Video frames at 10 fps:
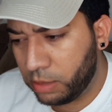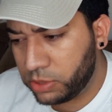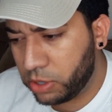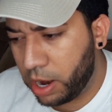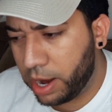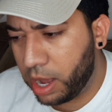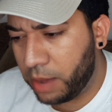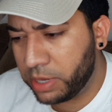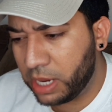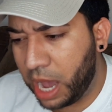I'm sorry.
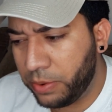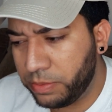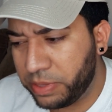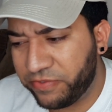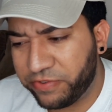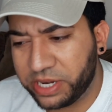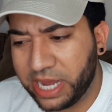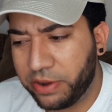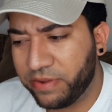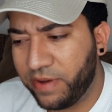I mean, I would be
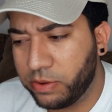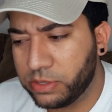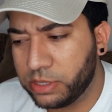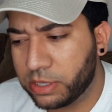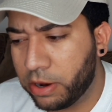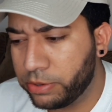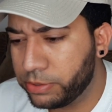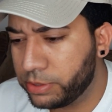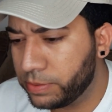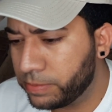freaked out if I was these
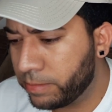girls.